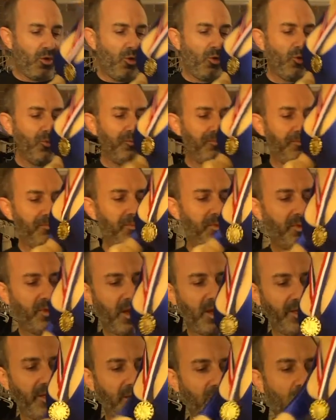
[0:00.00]
old
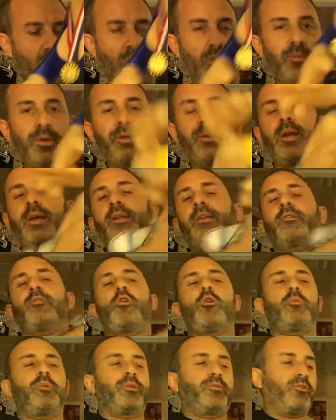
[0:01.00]
Nadia
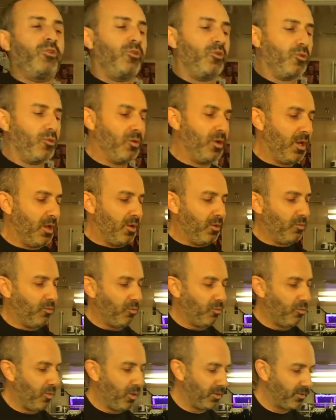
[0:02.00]
Coma 2,
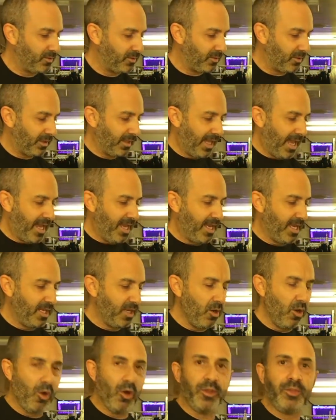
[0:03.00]
was
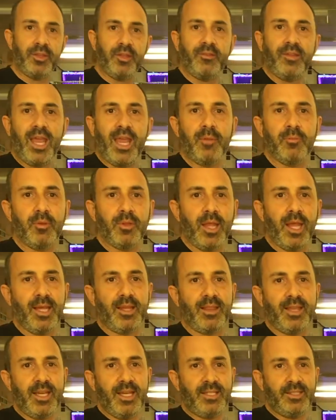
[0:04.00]
laying on the table
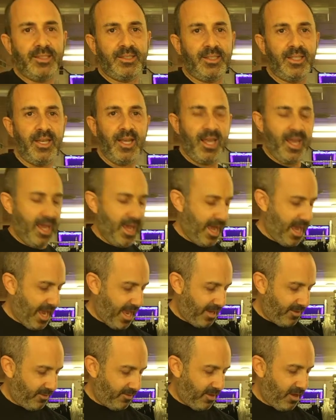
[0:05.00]
like this,
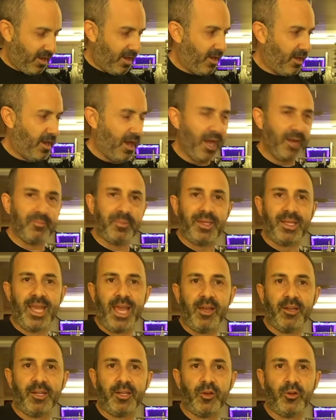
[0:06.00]
and I'd be
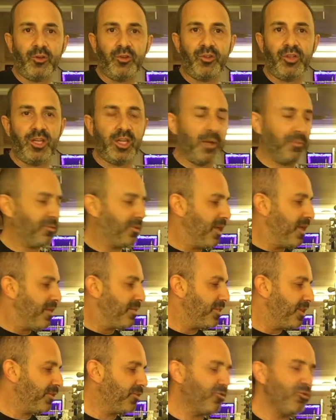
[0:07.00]
counting her sit-ups.
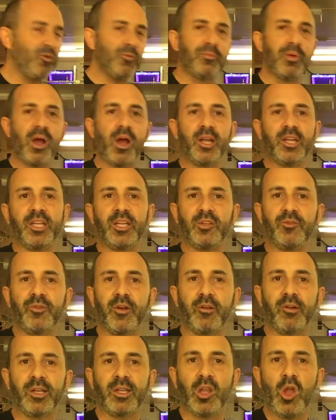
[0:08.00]
This new body is
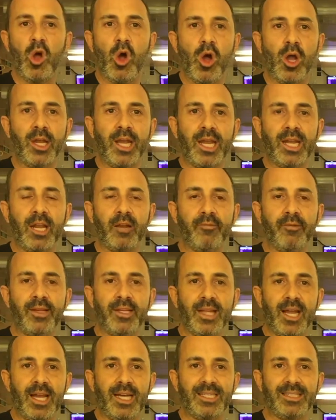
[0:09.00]
very long, and I
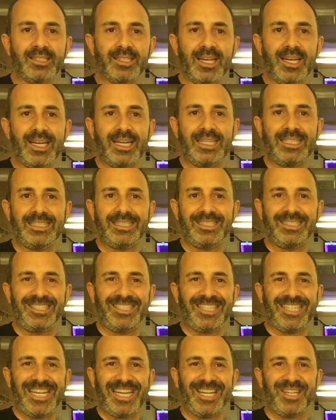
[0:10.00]
realize
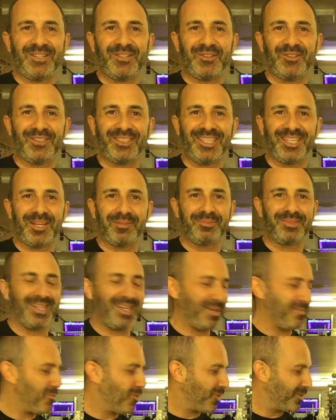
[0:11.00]
she can't do sit-ups
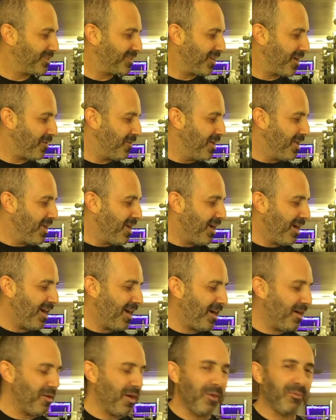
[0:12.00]
anymore. So
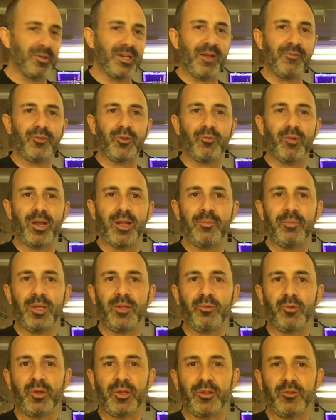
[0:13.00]
I'm going to have to write a
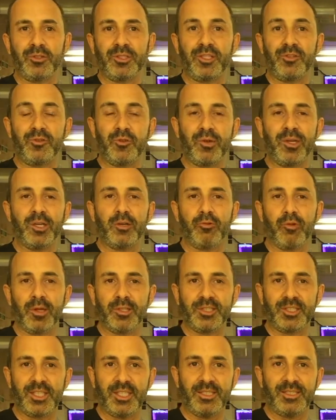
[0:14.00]
piece where either she's doing
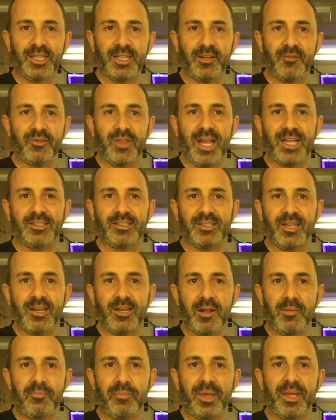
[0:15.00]
crunches, and if that's
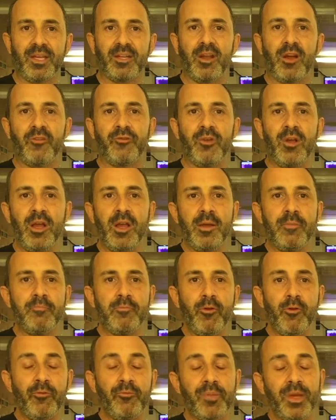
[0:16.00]
not a big enough
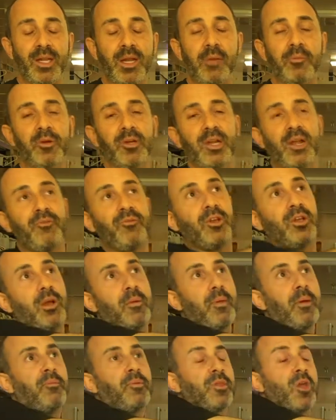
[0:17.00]
movement, I'm going to have to
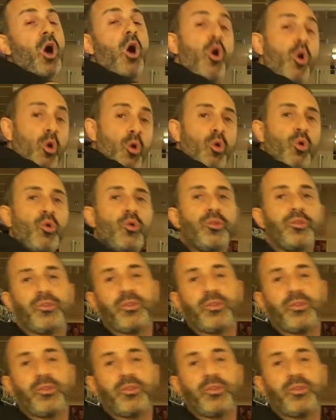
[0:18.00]
come up with a whole